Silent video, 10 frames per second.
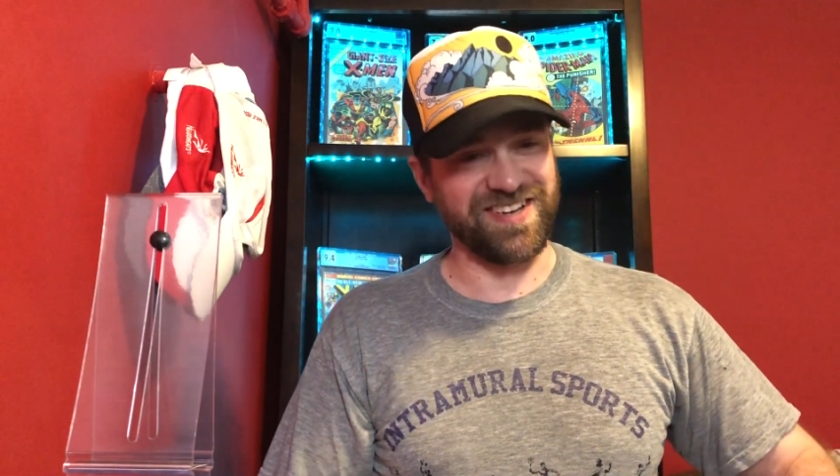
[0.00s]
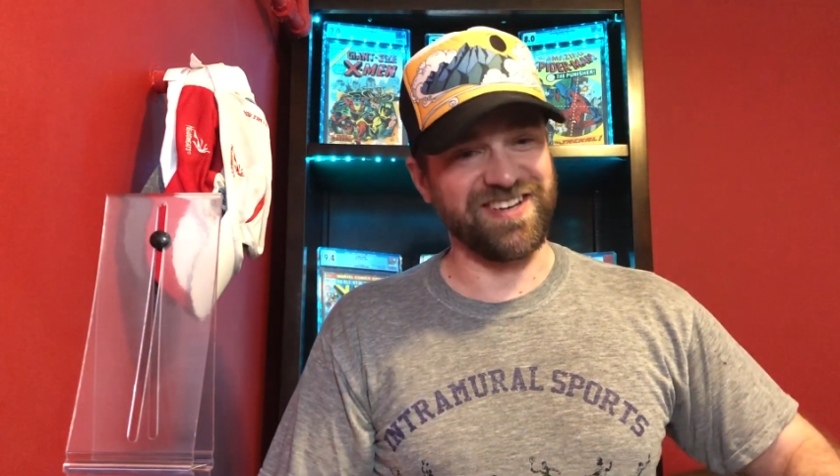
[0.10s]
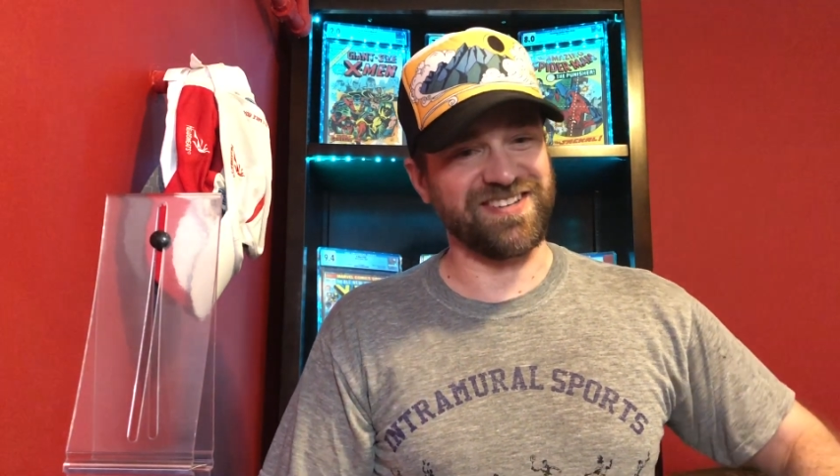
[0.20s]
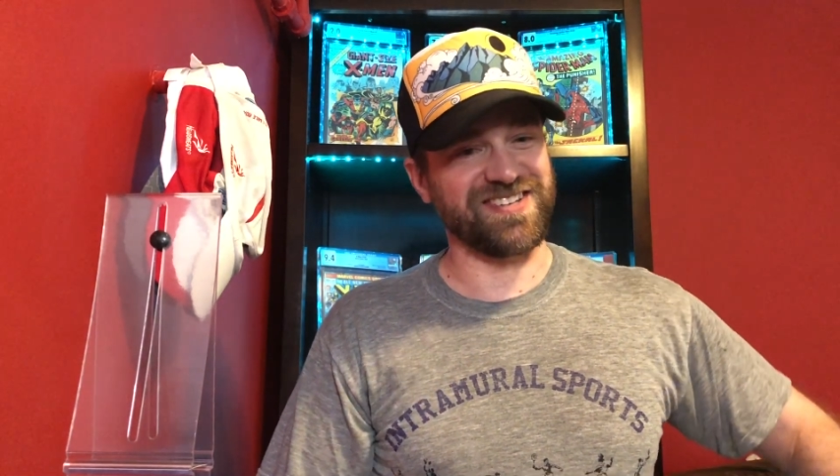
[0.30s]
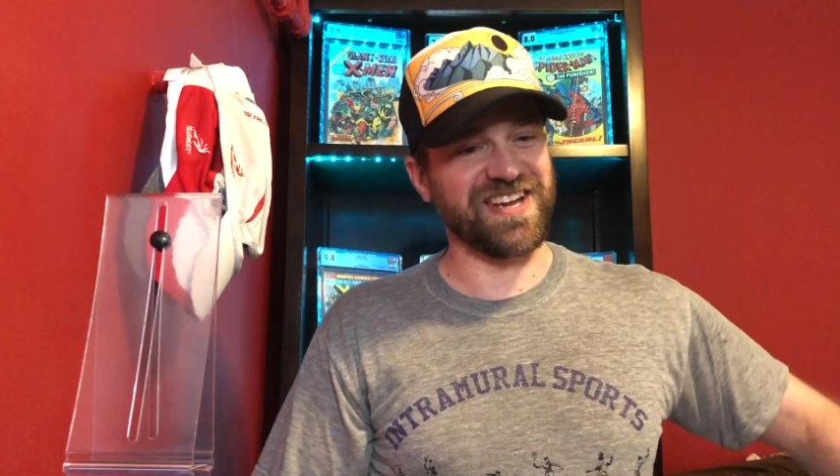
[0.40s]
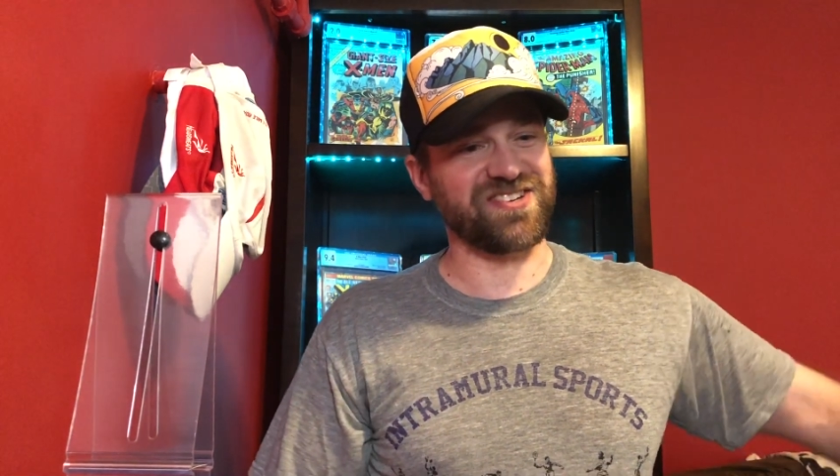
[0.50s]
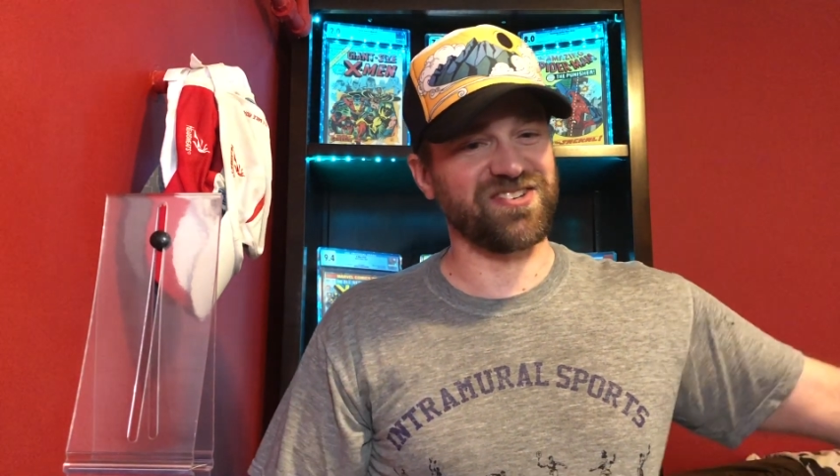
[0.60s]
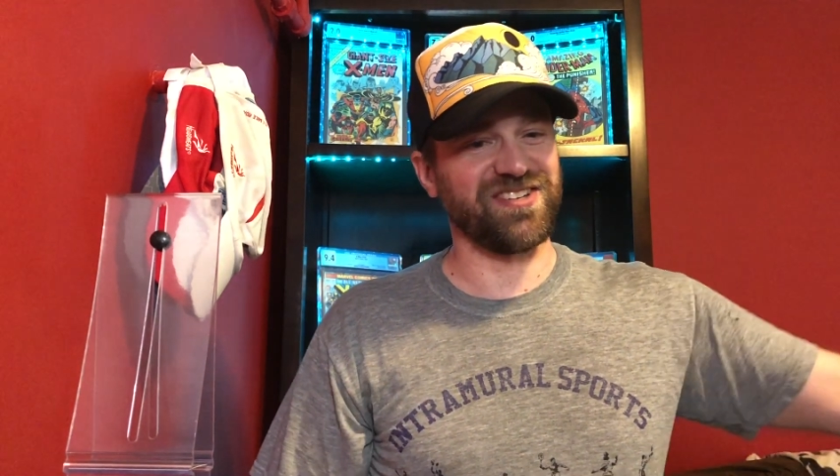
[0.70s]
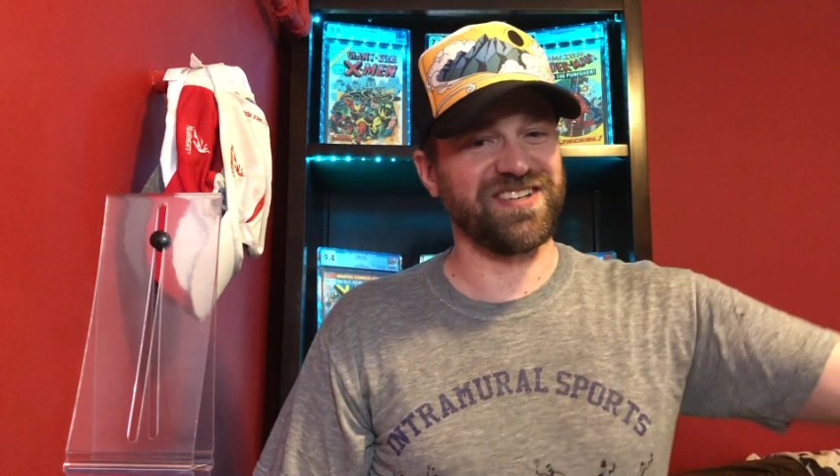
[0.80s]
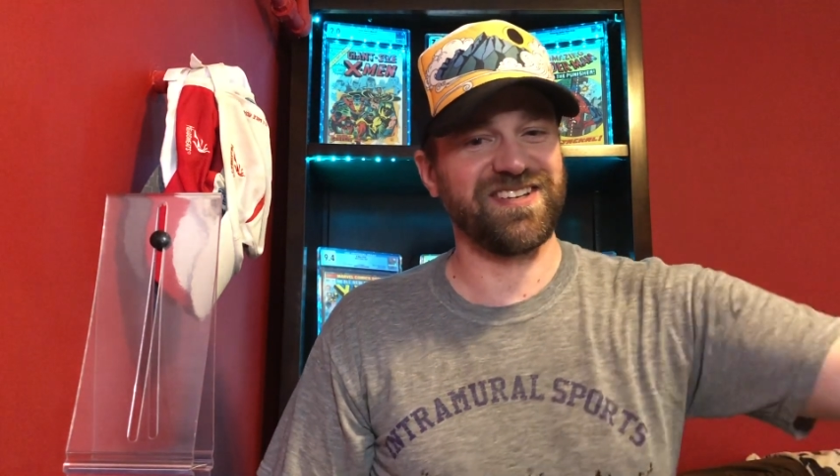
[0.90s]
is
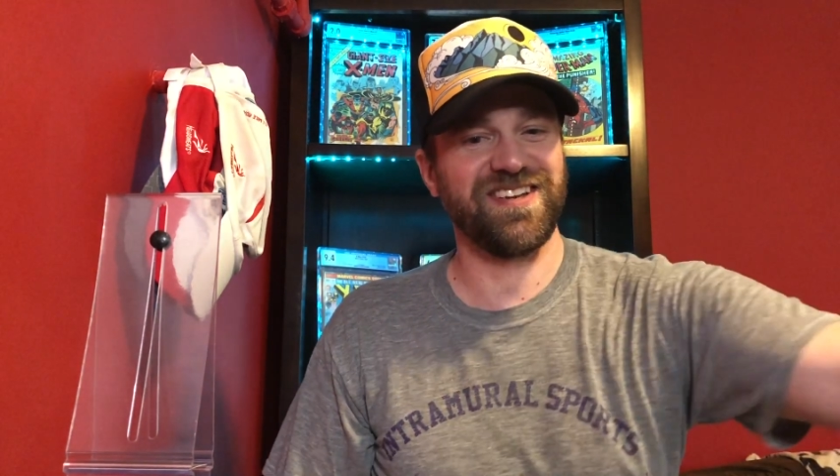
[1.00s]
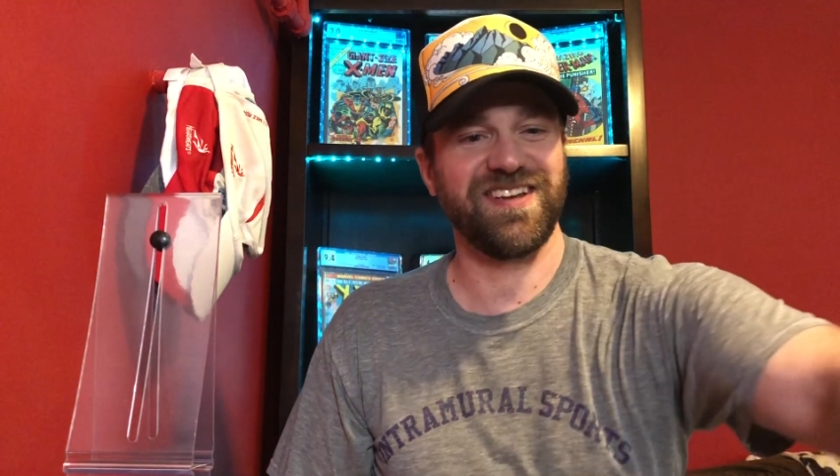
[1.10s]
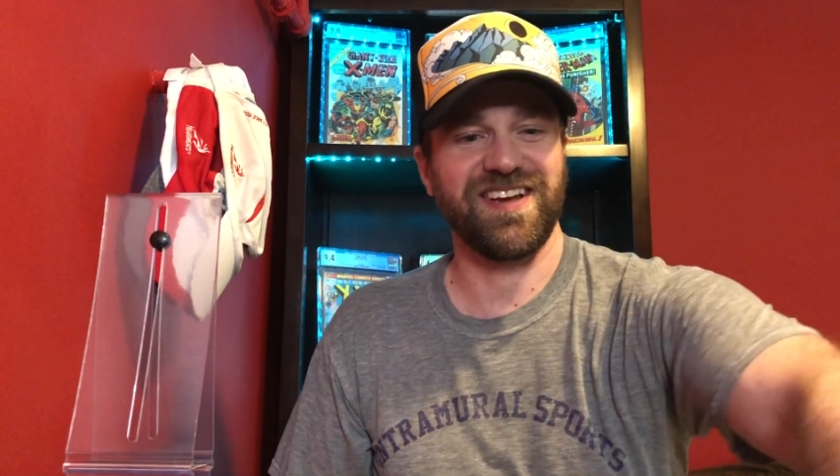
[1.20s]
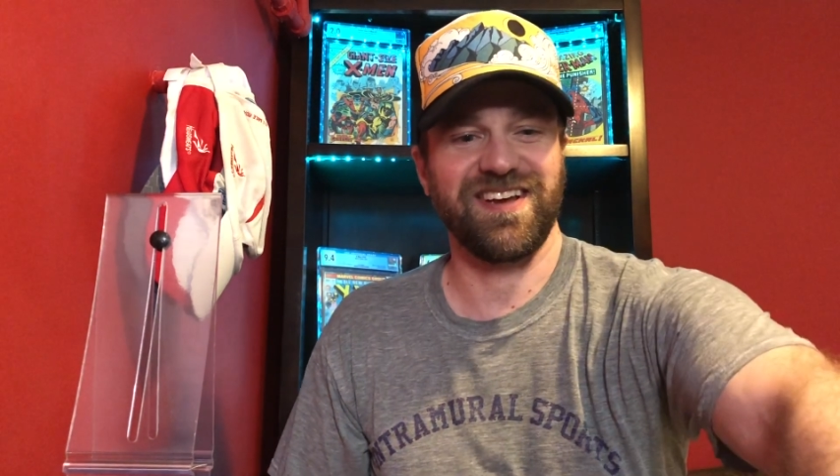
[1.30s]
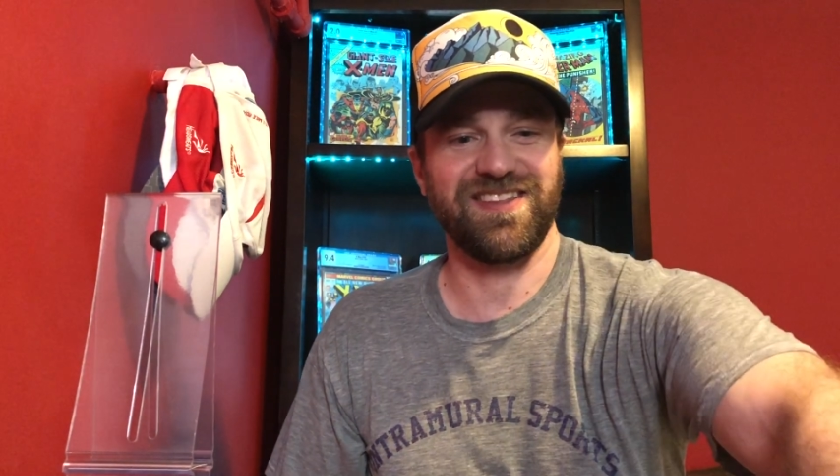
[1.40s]
actually uh,